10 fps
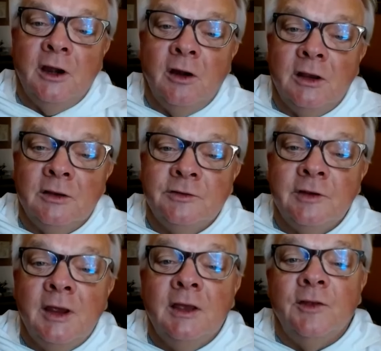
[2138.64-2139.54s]
areas.
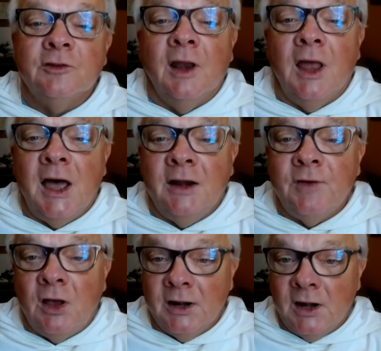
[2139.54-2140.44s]
There's a lot
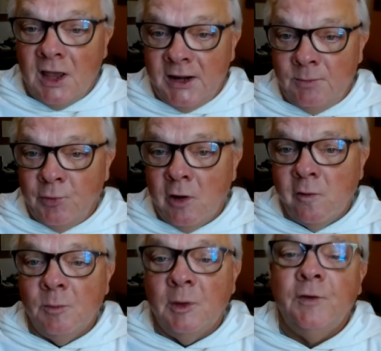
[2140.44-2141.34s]
of online
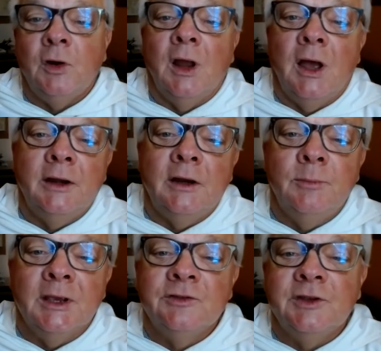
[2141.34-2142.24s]
program if you're not in a
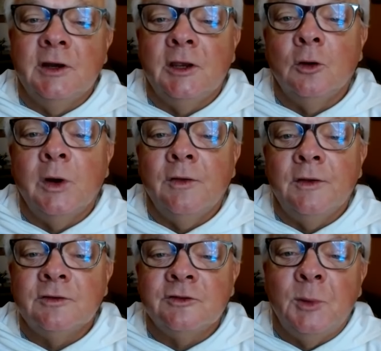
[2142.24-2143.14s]
big city or where
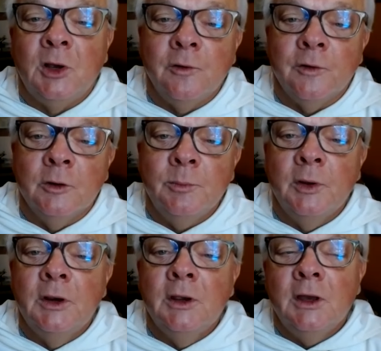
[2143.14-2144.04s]
there's a small group.
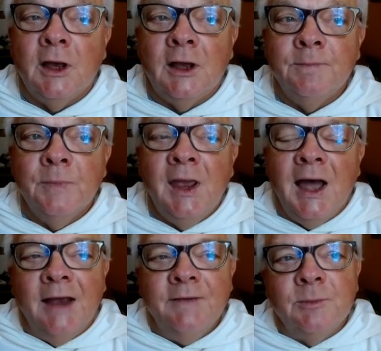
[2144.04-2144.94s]

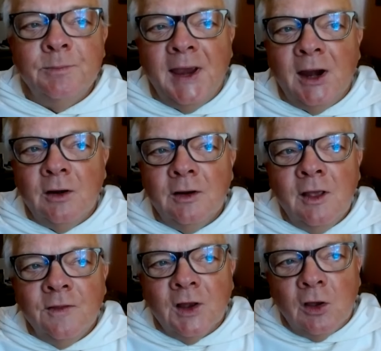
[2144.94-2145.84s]
I've compared
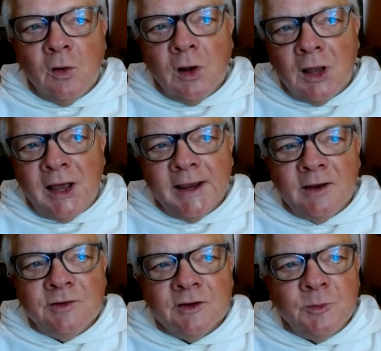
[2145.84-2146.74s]
the local
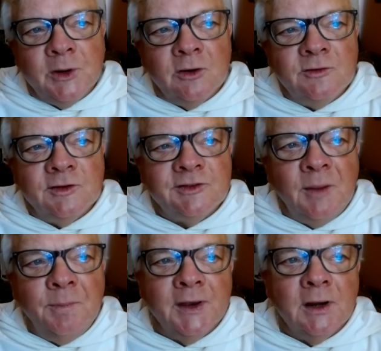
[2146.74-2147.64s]
IANDS experience to
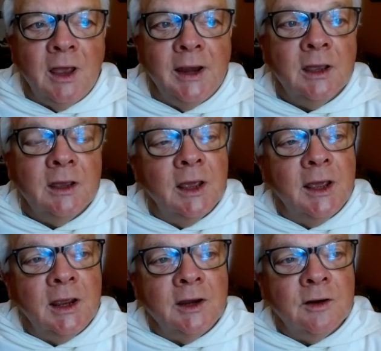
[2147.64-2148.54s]
something like
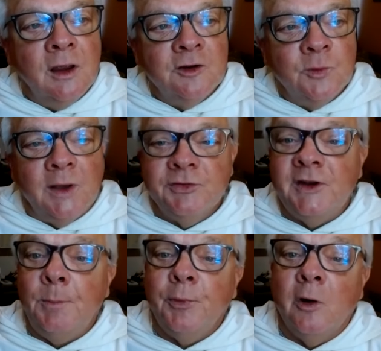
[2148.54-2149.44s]
a
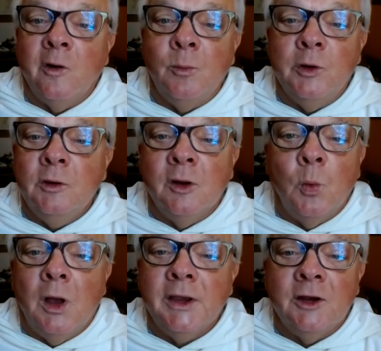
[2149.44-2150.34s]
12-step program where you can
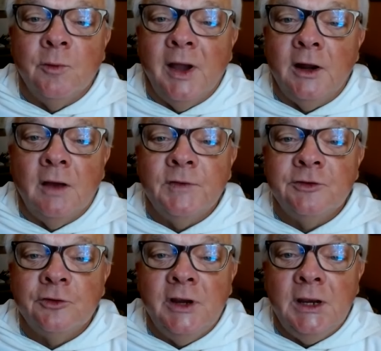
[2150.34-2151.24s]
walk in right off the
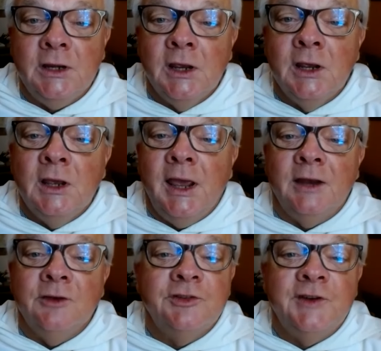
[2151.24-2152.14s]
street
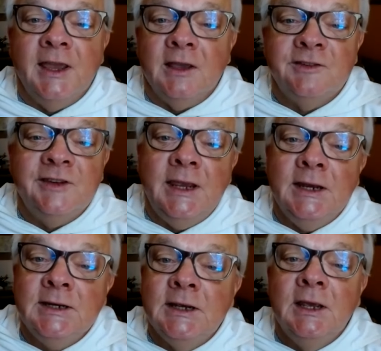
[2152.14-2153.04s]
and just take a
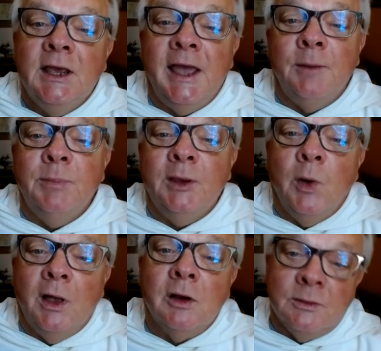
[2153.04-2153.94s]
seat and be
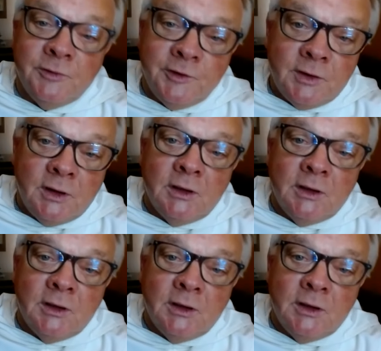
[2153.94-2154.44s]
welcomed.